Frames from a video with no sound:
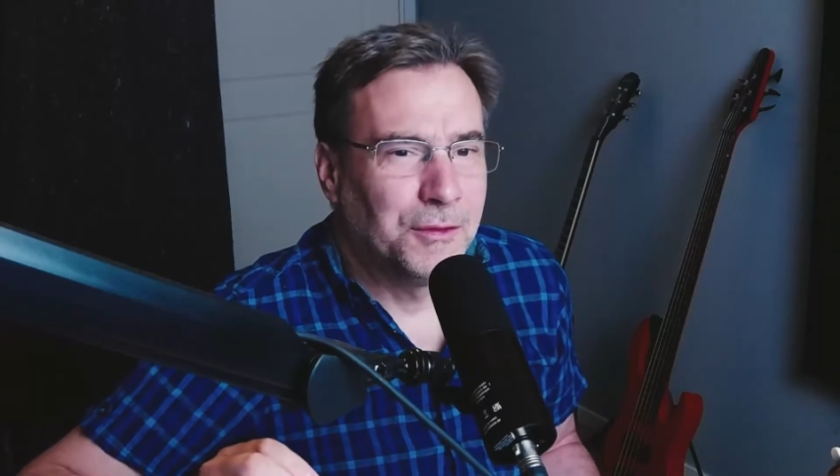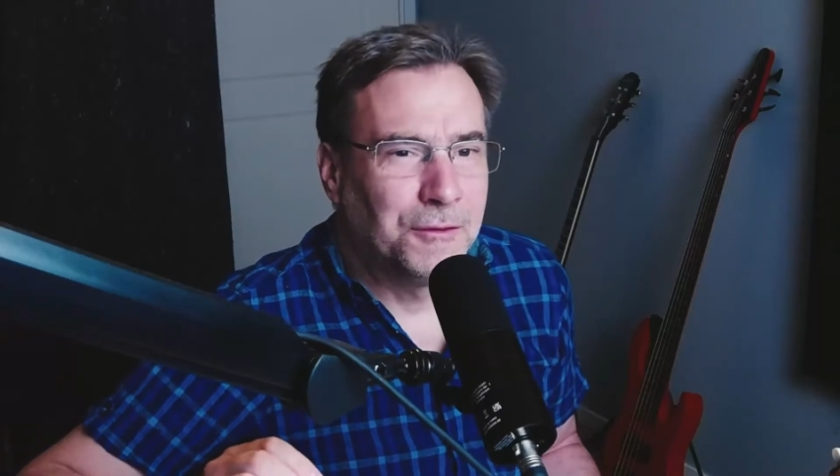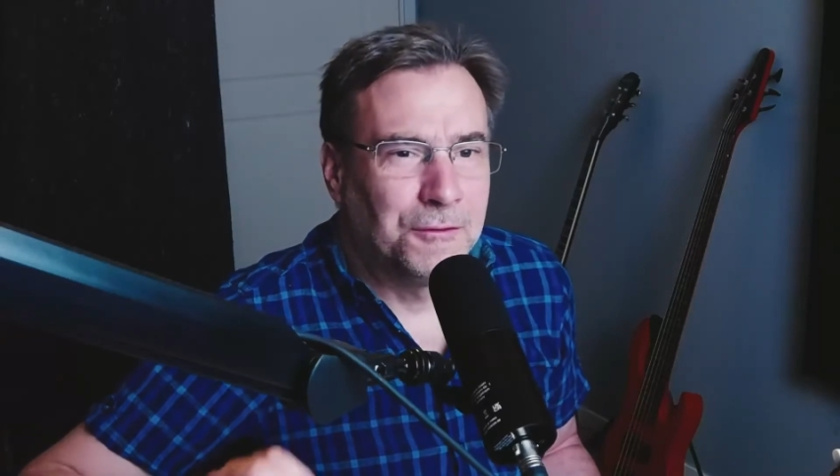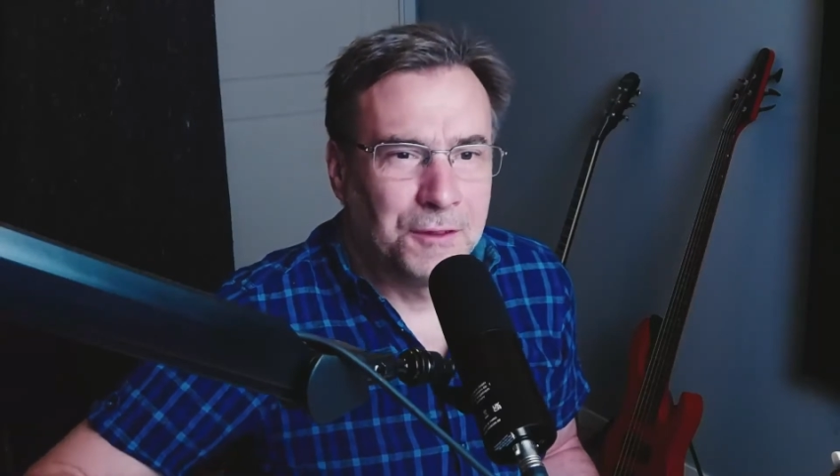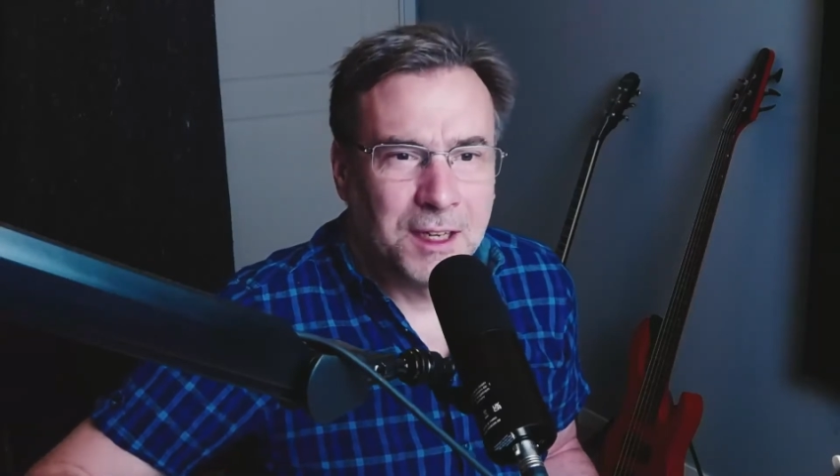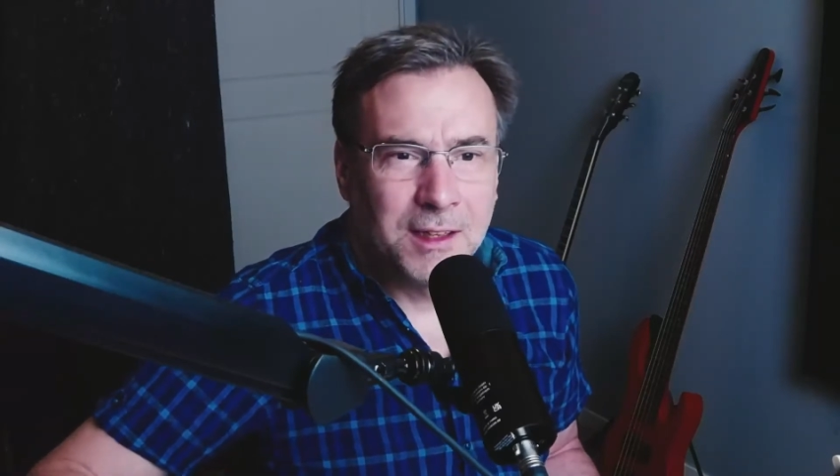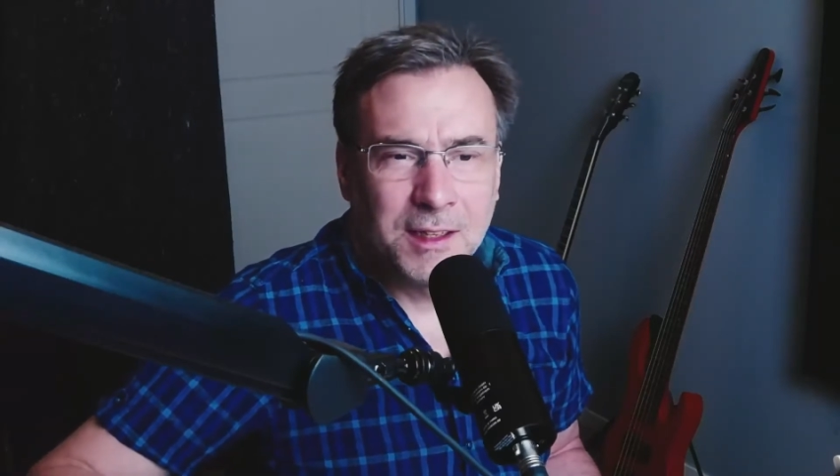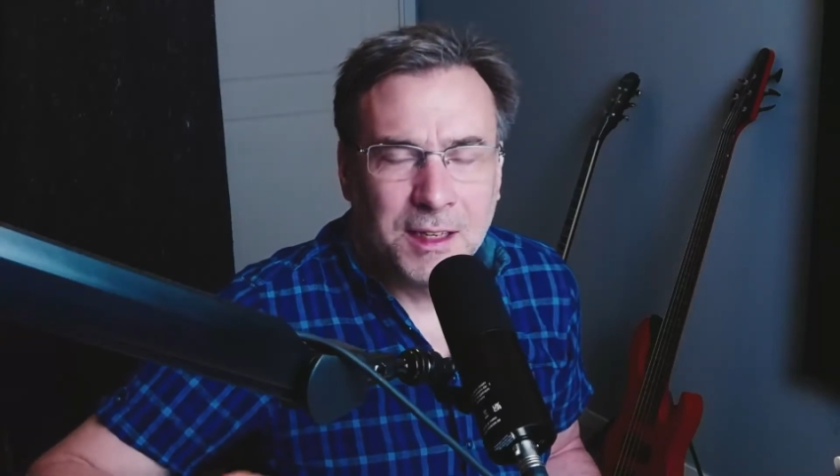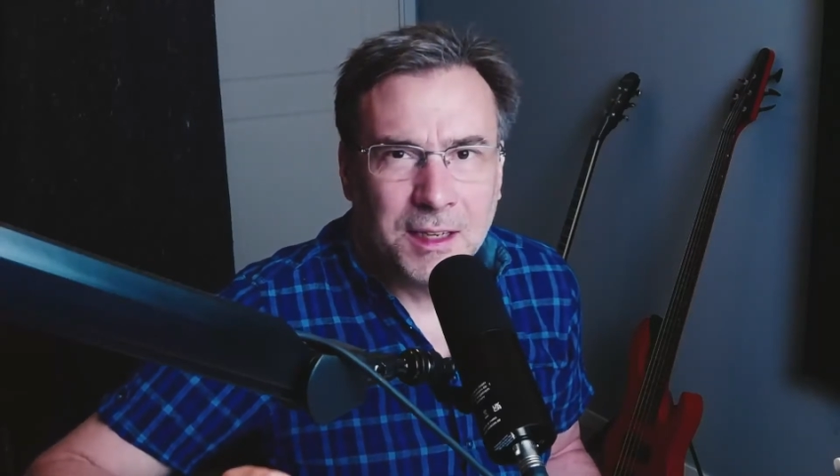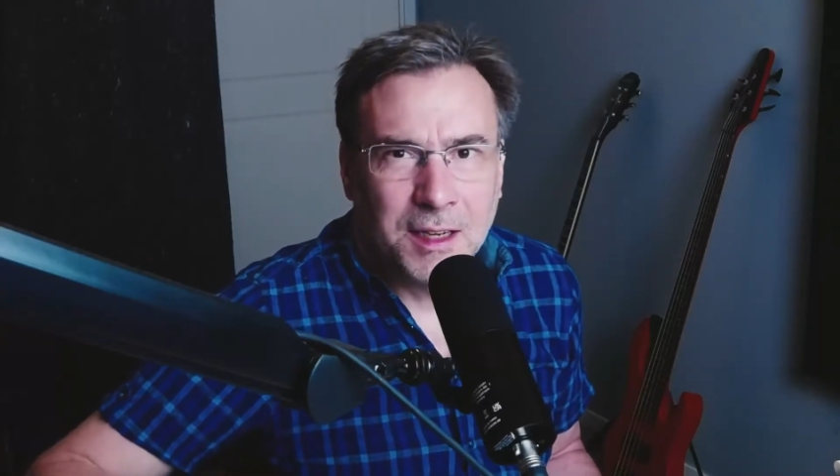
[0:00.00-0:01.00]

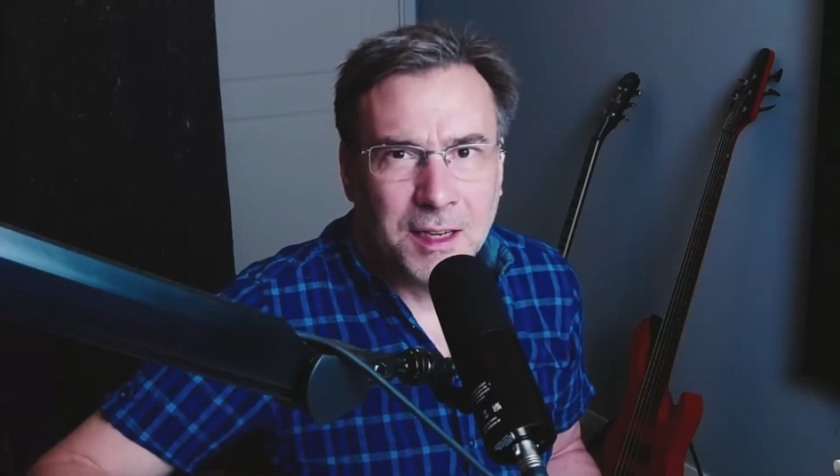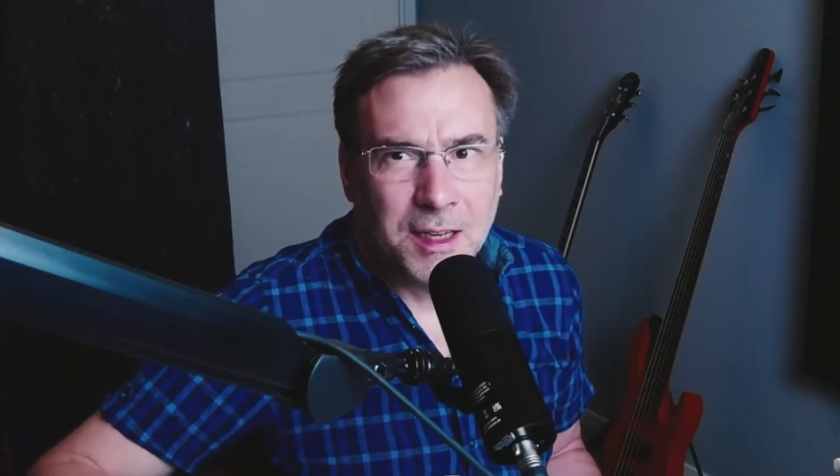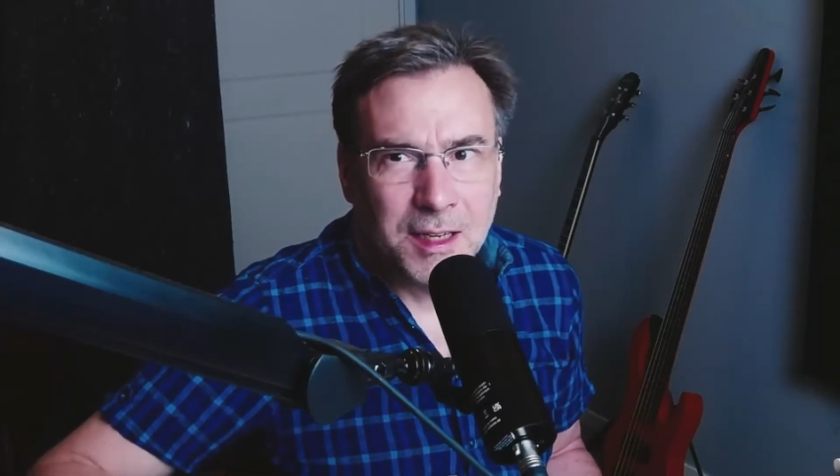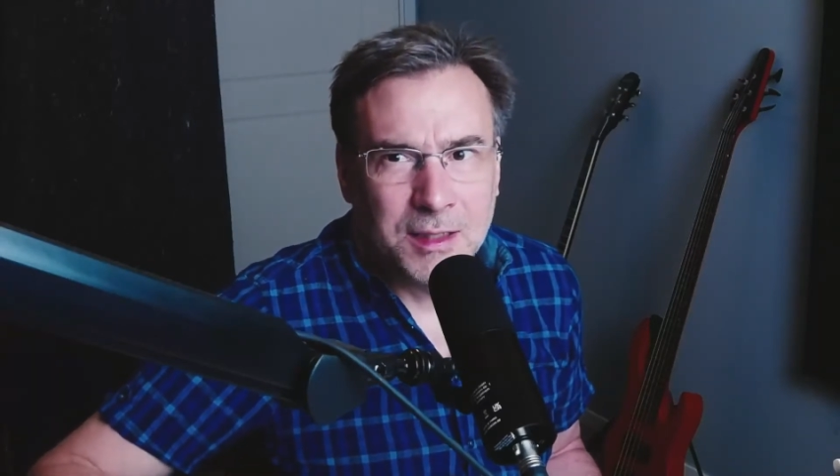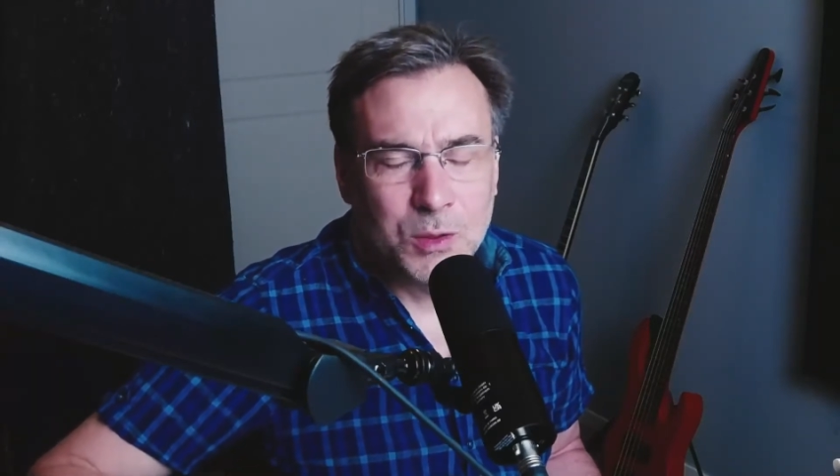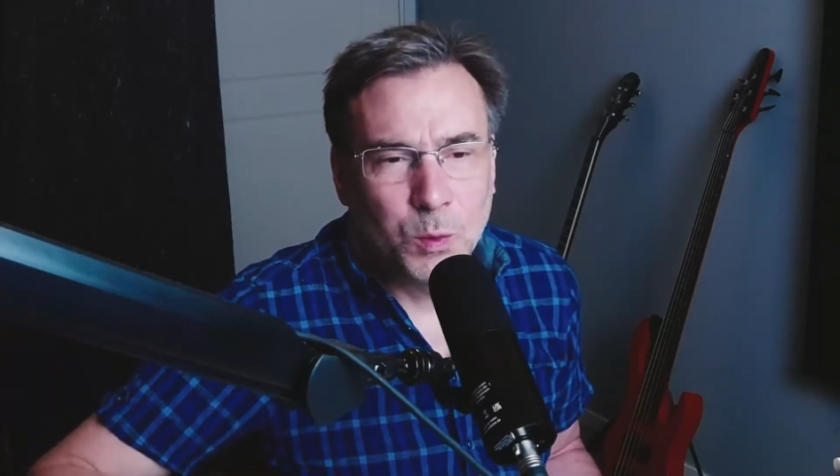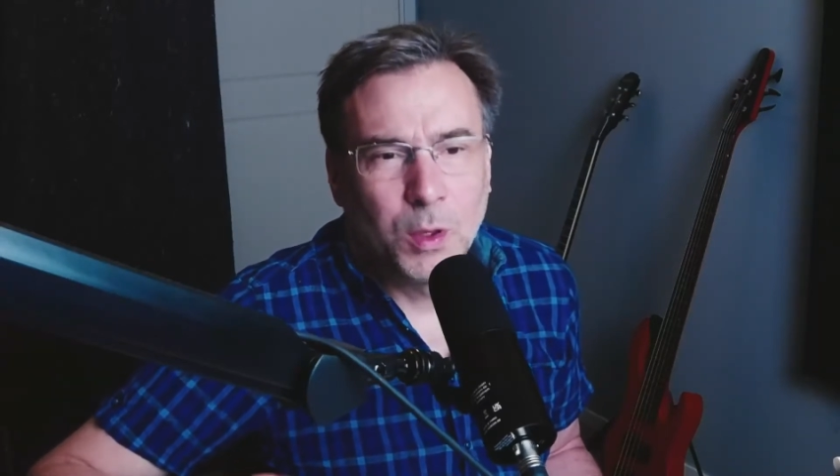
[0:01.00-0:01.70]
Phil is,